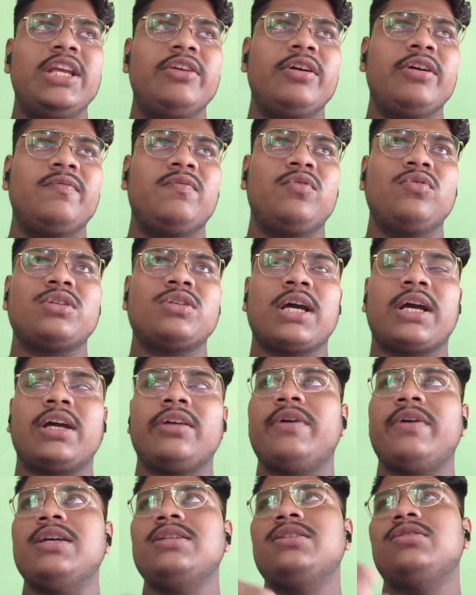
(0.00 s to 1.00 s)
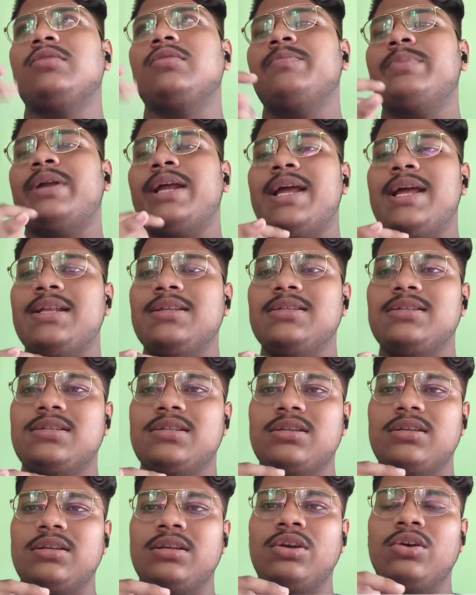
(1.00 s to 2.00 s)
You have to sacrifice your
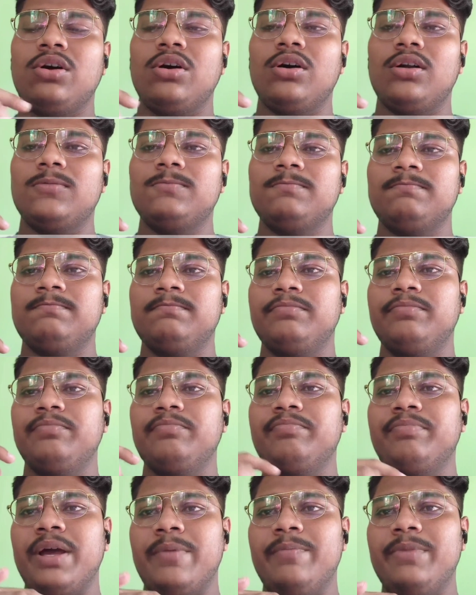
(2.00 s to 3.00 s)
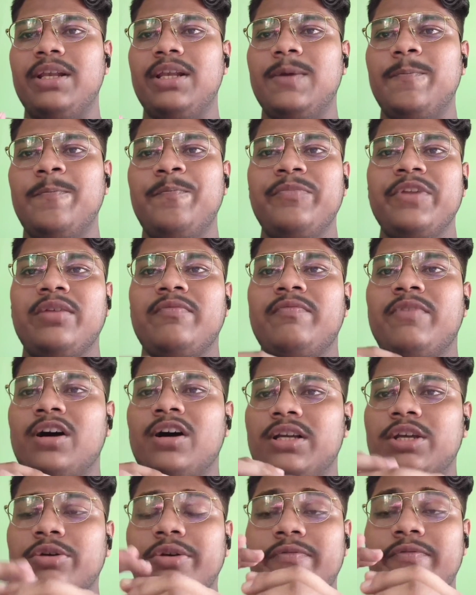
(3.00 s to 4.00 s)
friends, your family,
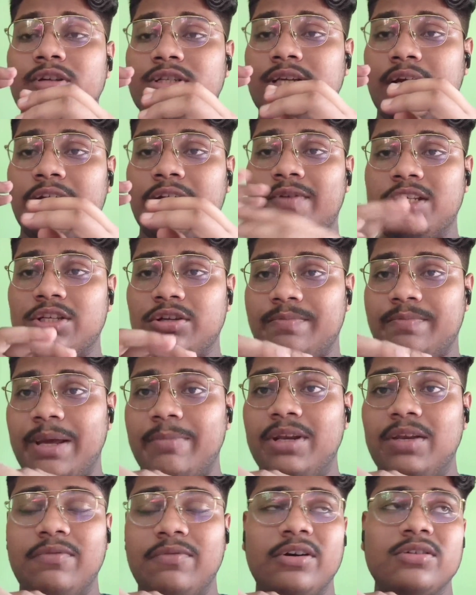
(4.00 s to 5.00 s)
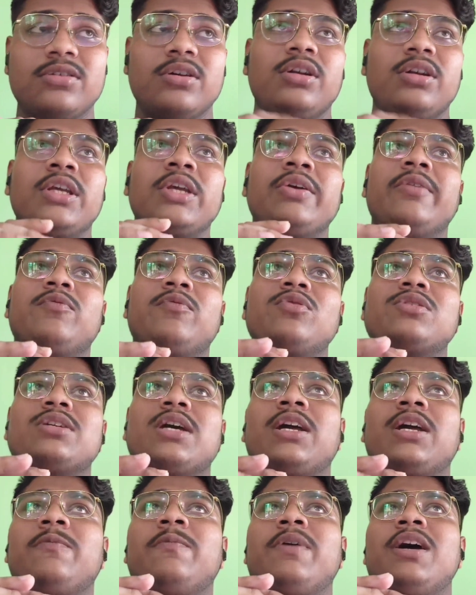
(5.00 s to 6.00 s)
you have to sacrifice your family function, you have to
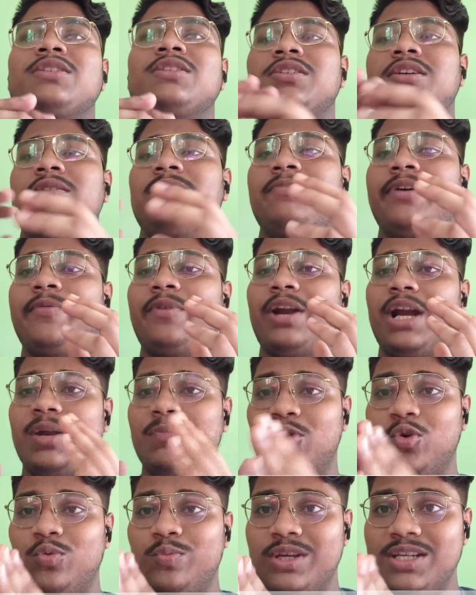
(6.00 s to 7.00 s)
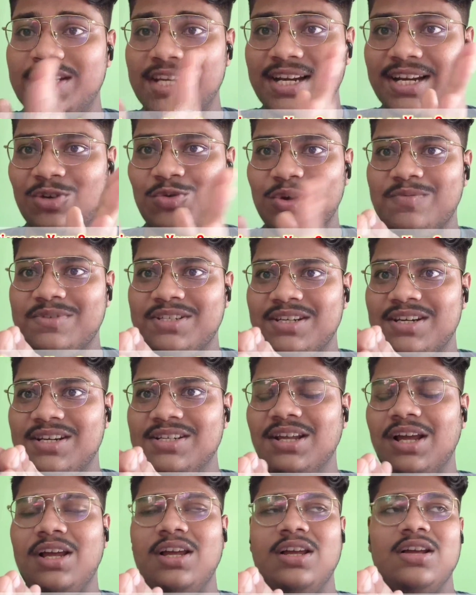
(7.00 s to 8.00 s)
sacrifice favorite movies and web
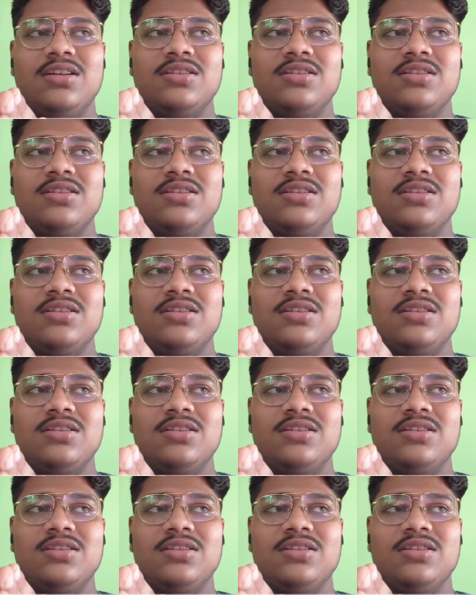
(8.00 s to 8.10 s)
series.